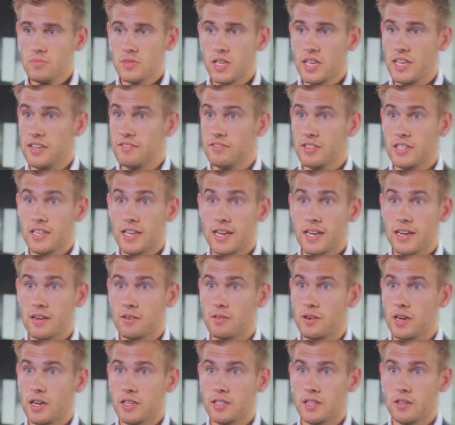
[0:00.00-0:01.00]
Even
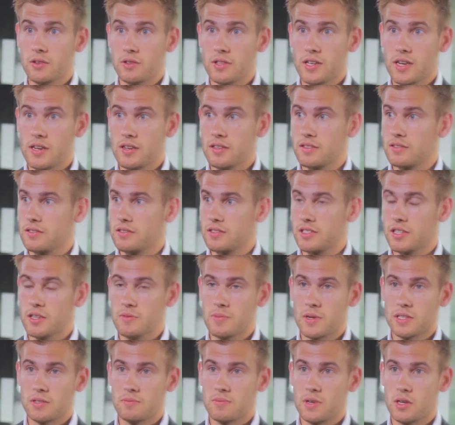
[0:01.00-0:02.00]
now, I know that you know
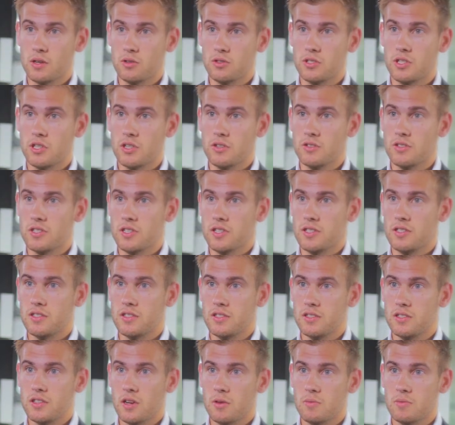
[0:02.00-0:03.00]
my, my old tutor,
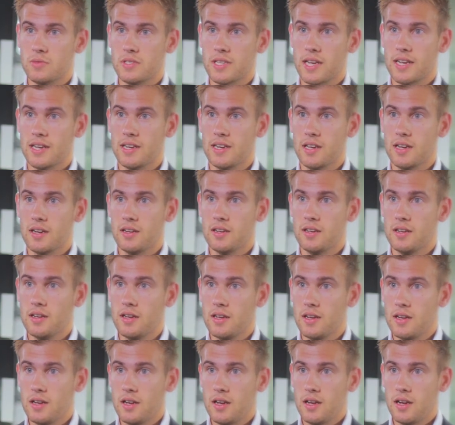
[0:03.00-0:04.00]
Dom Taylor,
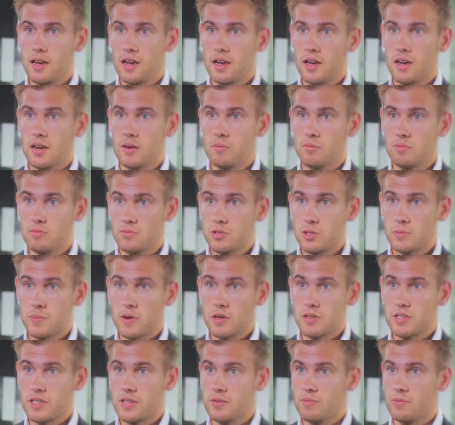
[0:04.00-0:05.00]
um,
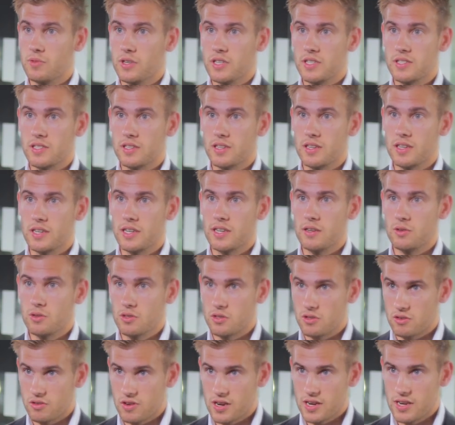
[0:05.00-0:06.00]
spoke to him recently, he
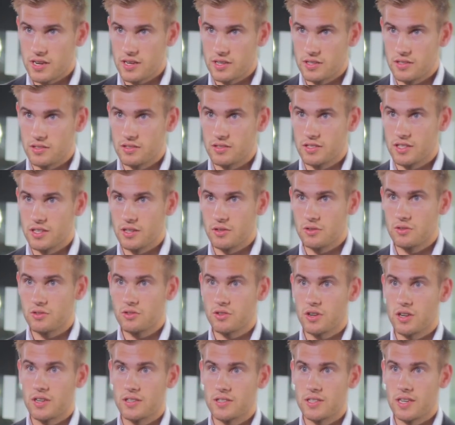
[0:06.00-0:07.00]
was great in you know,
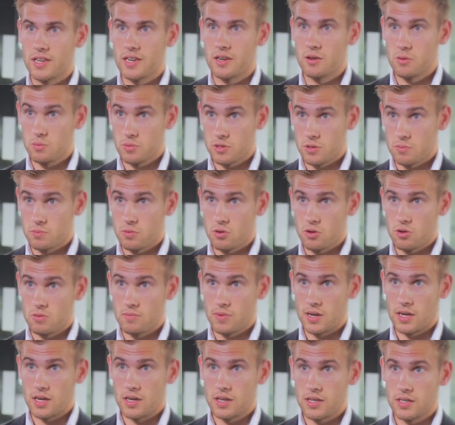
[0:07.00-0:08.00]
trying to help support
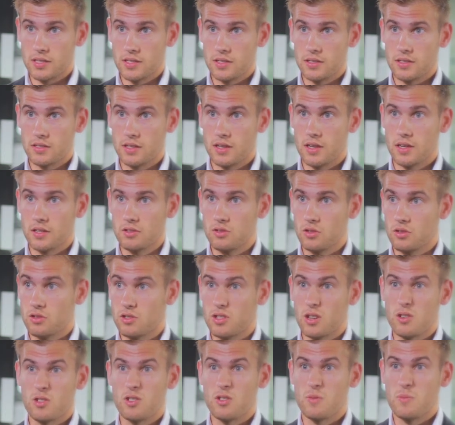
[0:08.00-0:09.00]
my uh, sort of
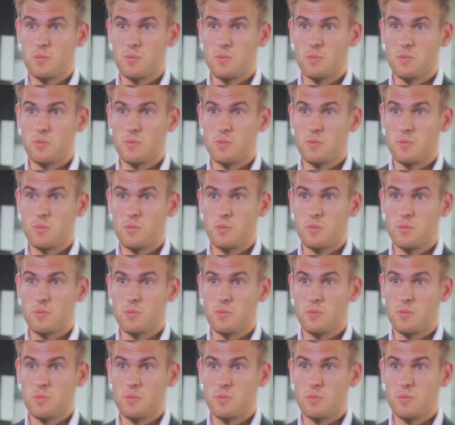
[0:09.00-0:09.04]
social